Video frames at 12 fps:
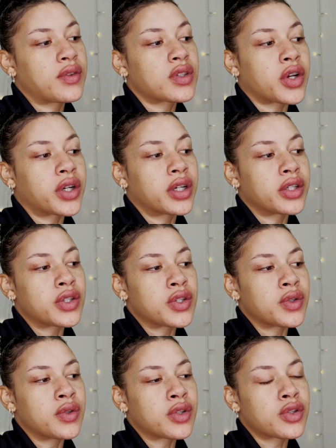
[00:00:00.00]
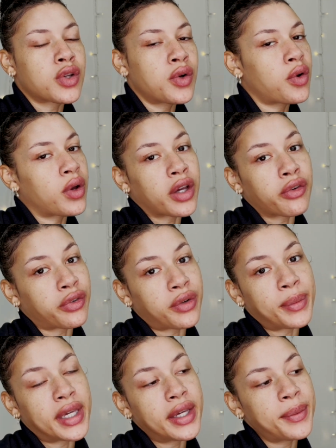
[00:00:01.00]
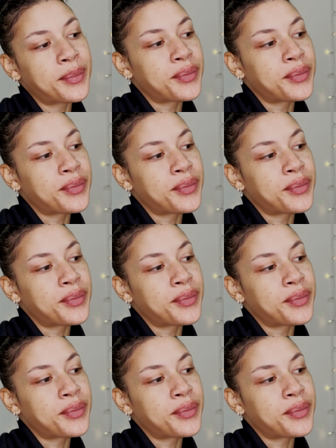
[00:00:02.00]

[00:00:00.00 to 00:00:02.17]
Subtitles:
started to do is so quick for me.